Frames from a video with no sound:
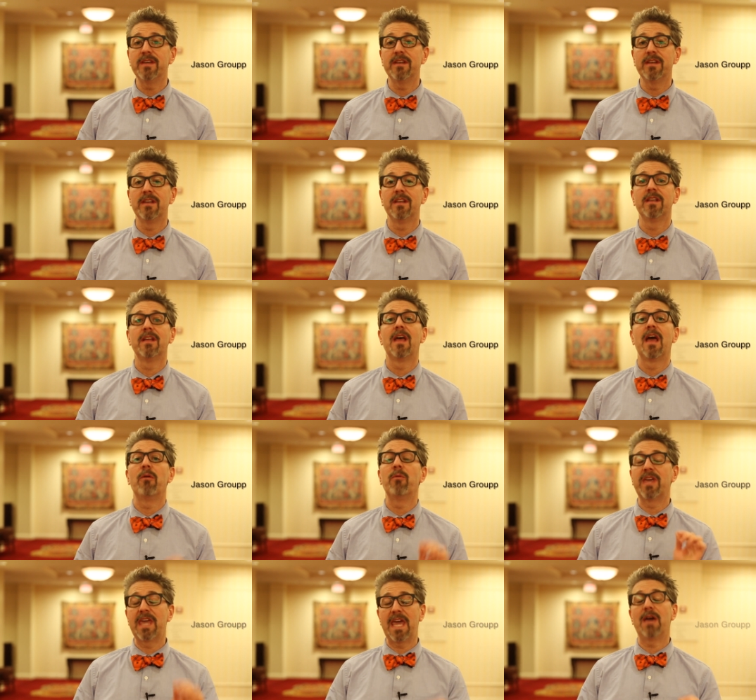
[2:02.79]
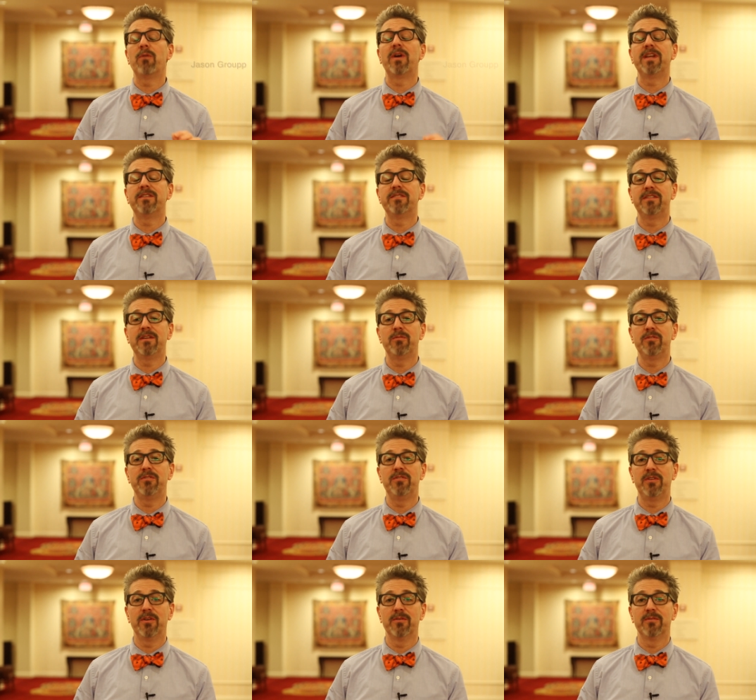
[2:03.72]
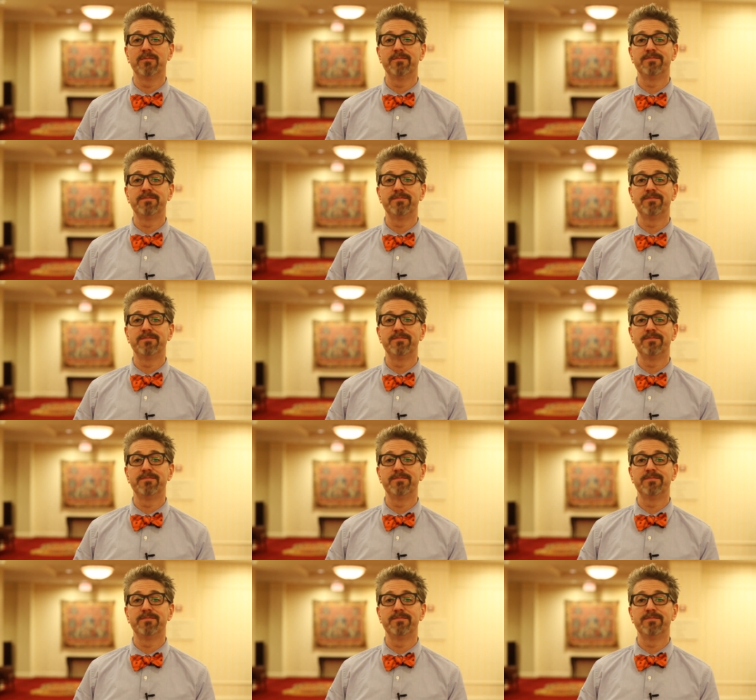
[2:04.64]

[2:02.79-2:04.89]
it, and we can't wait to see what you do.